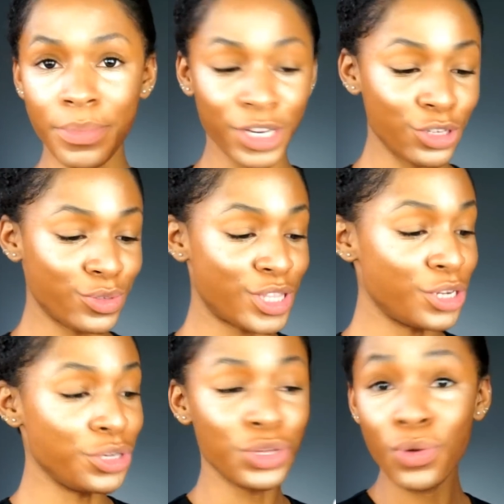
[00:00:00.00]
I'm gonna use the
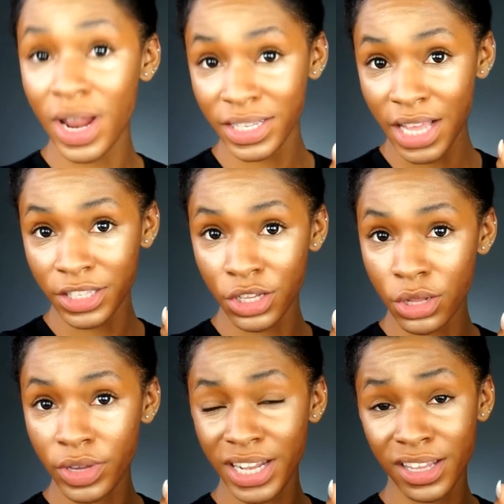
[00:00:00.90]
new Anastasia
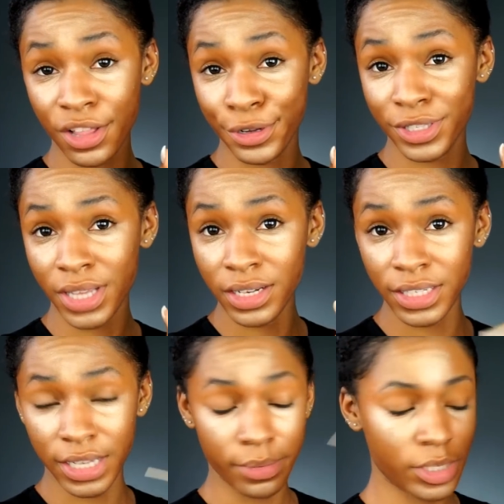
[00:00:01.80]
Glow Kit in the color
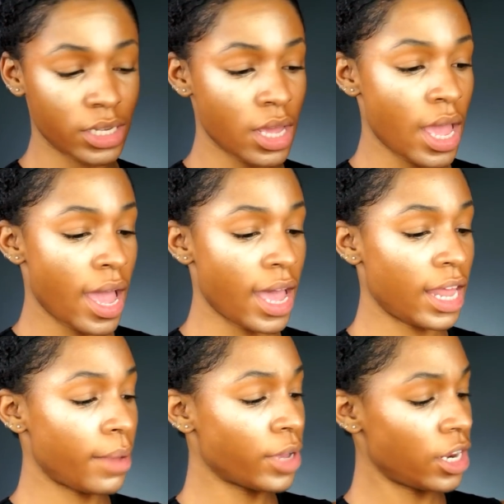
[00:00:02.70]
Sun Dipped,
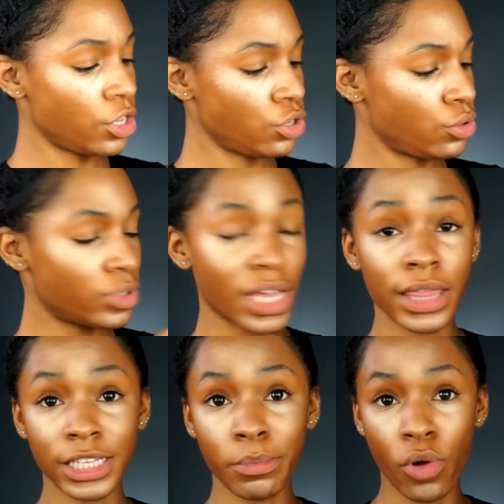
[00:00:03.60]
and I'm gonna use
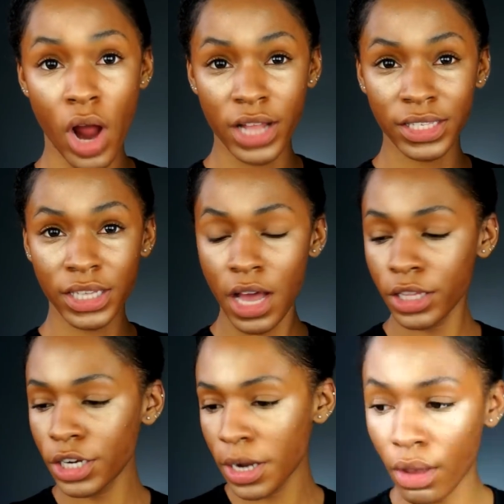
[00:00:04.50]
this bronze
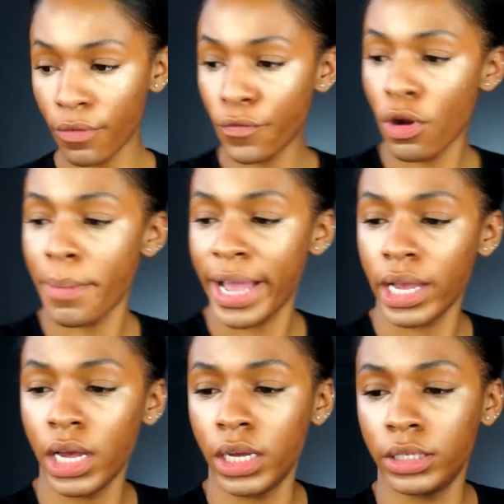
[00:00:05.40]
color for my
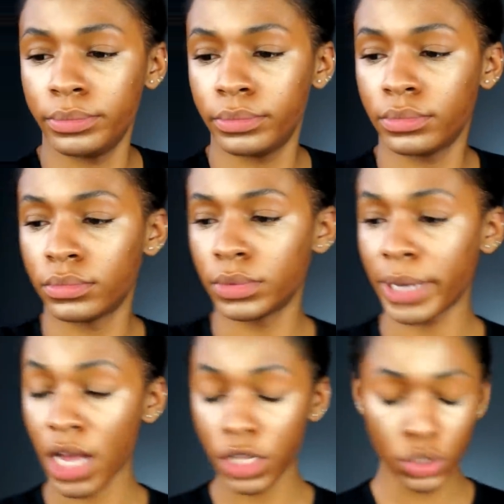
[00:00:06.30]

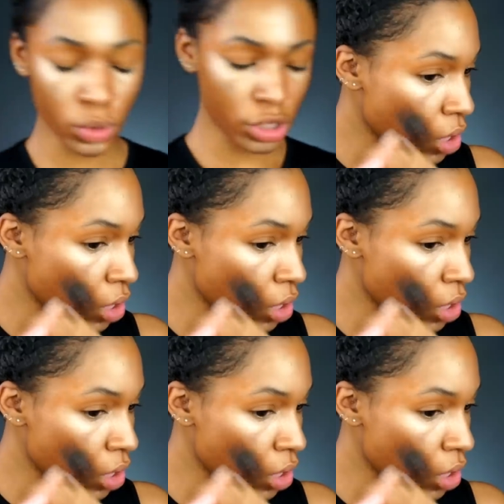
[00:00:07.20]
my contour.